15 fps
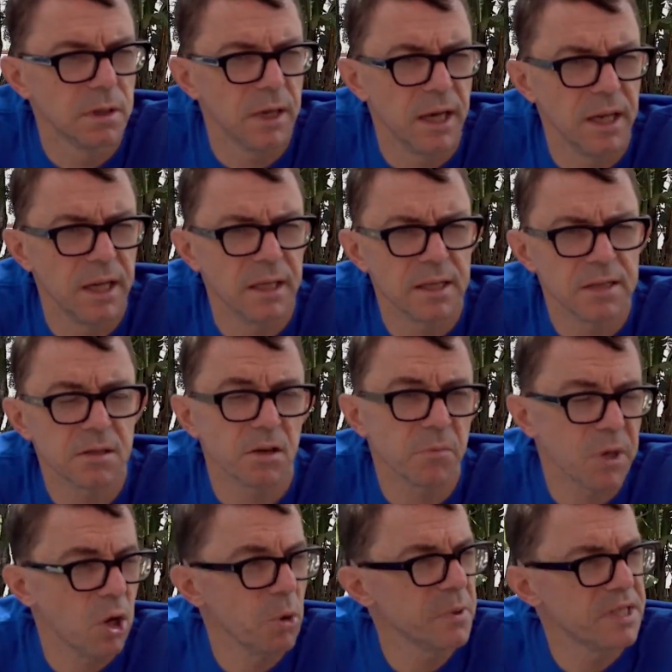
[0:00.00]
And it's got to
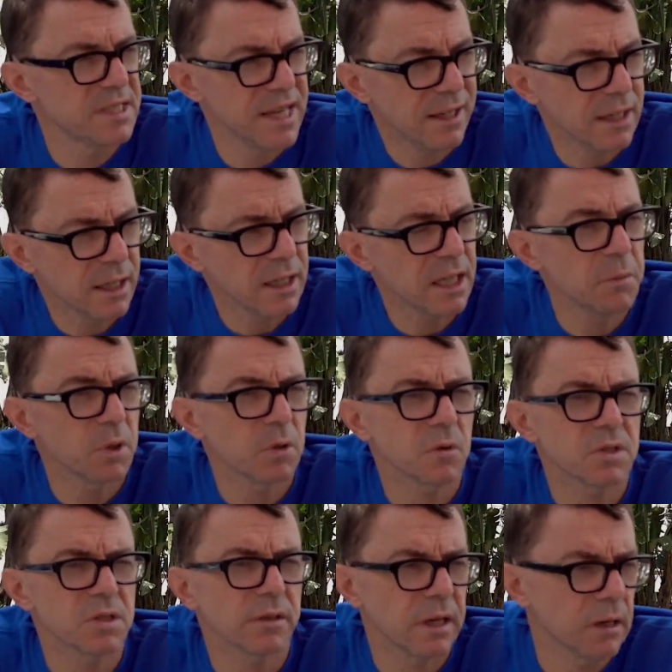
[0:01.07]
be open technically, but
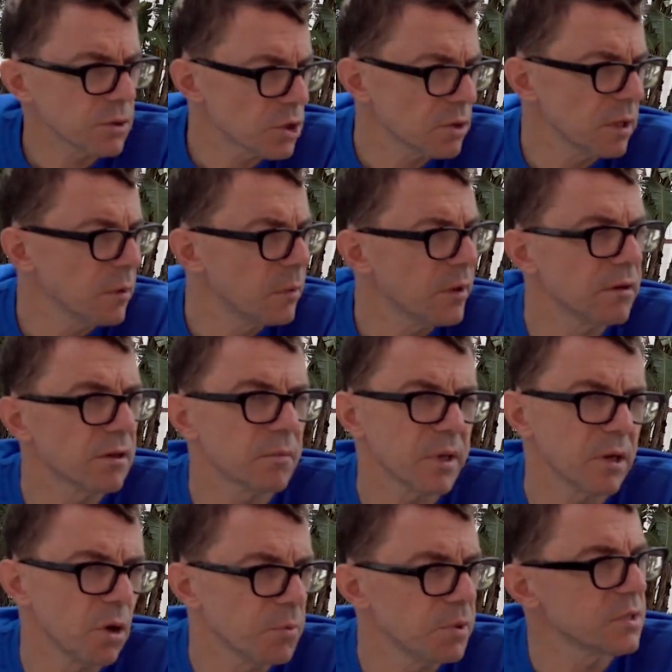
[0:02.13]
also culturally, we've got to
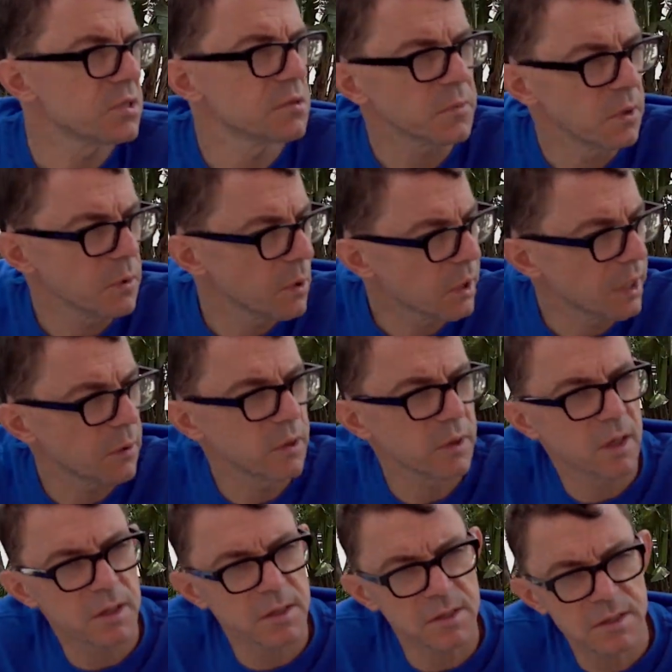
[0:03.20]
be open to be working
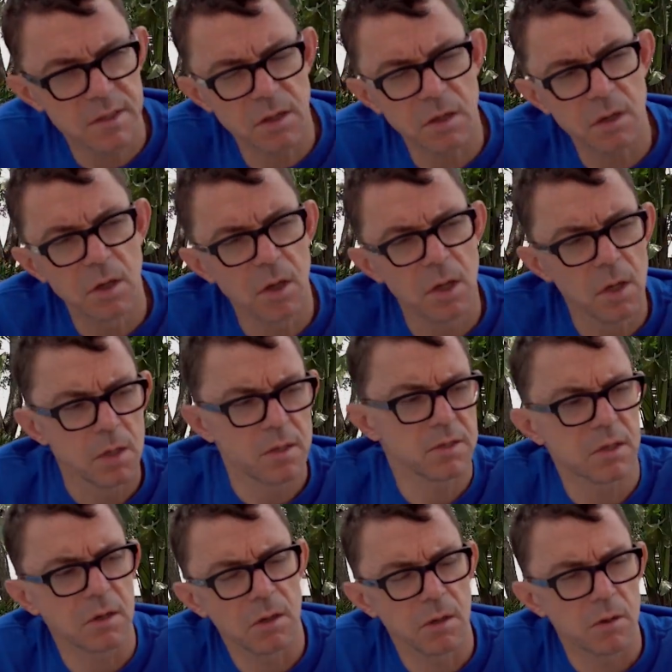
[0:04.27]
with others.
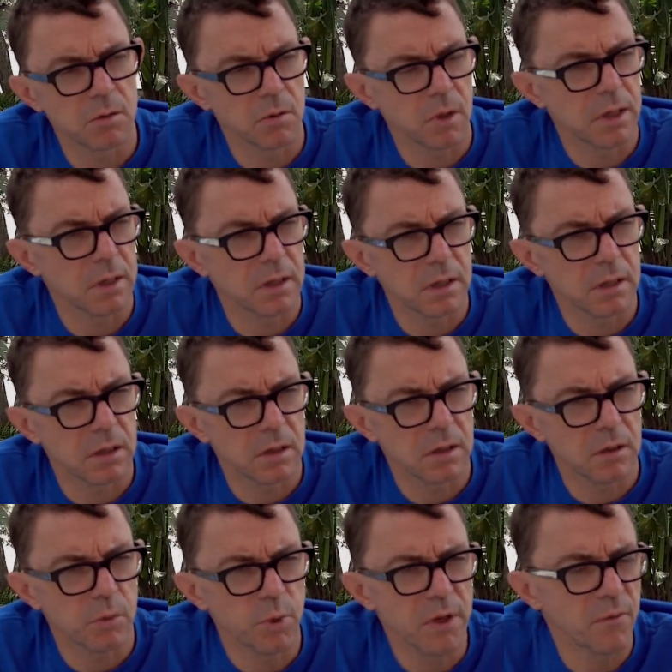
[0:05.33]

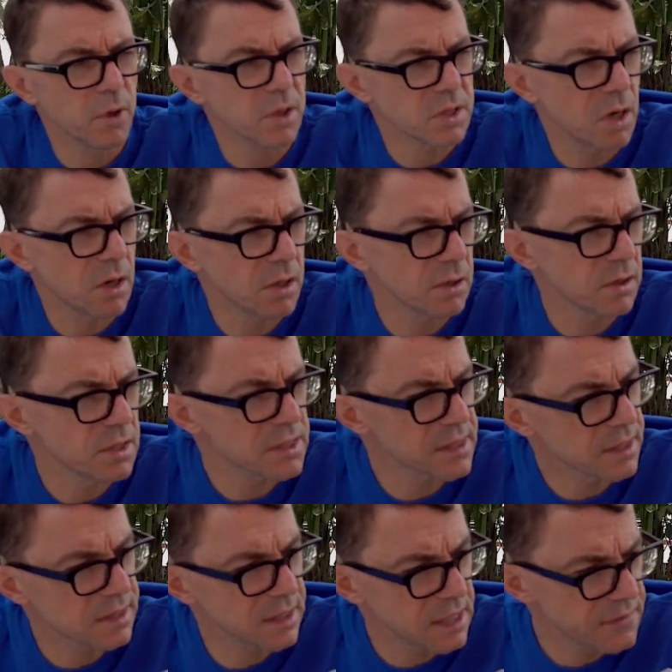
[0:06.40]
So we've worked hard on the
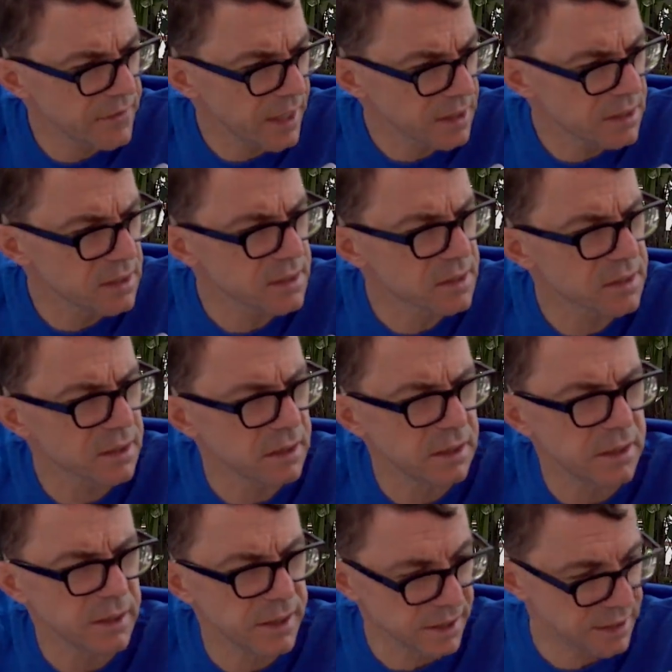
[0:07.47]

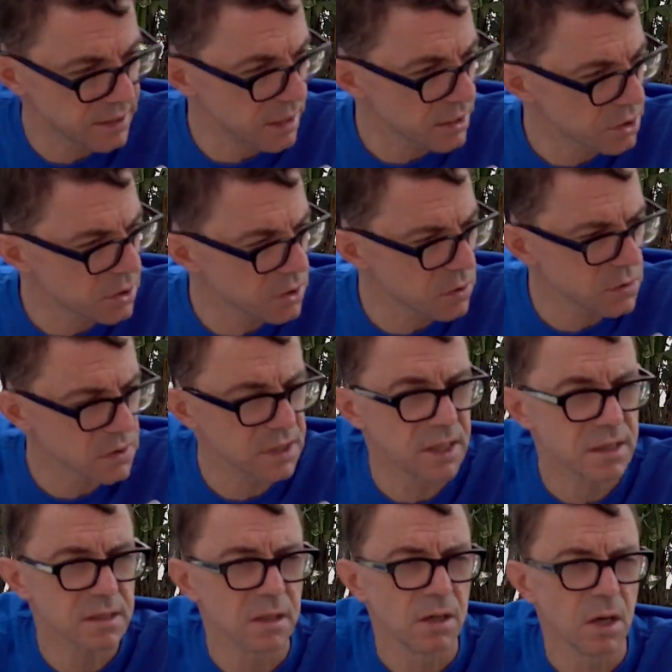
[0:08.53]
SuccessFactors extension
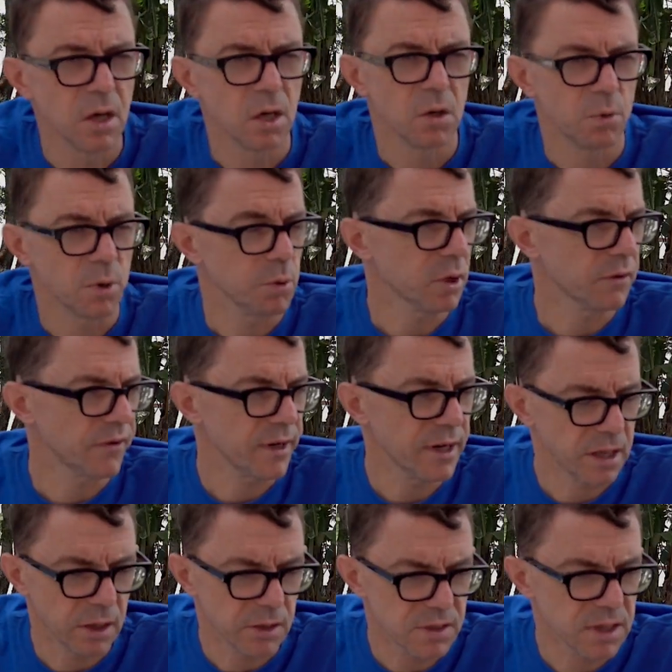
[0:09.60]
toolset. We work very
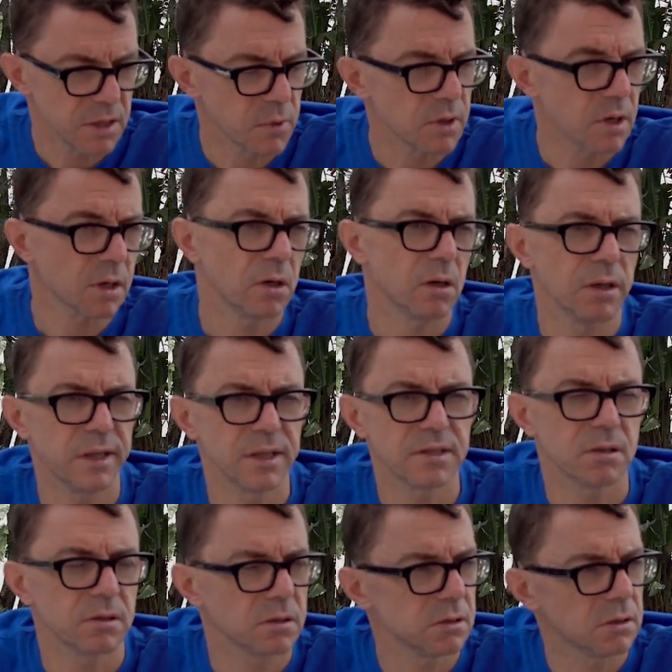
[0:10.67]
closely with our colleagues
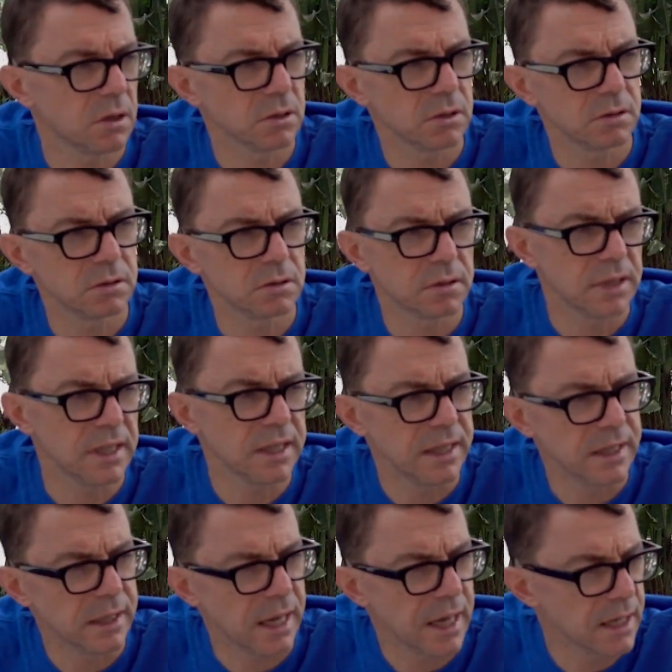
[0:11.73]
on
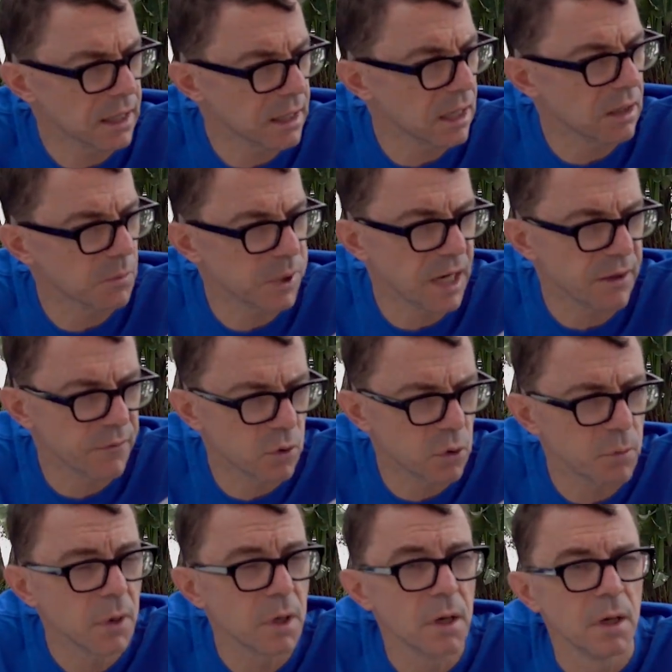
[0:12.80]
the HANA Cloud
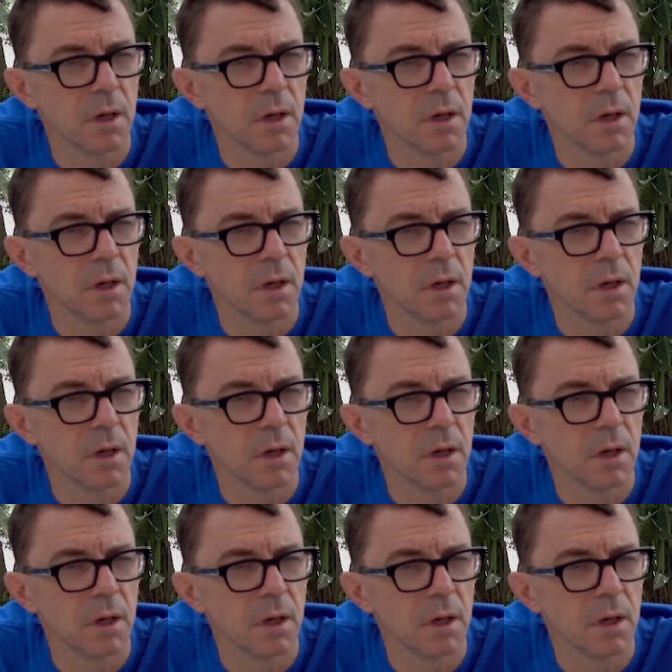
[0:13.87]
platform.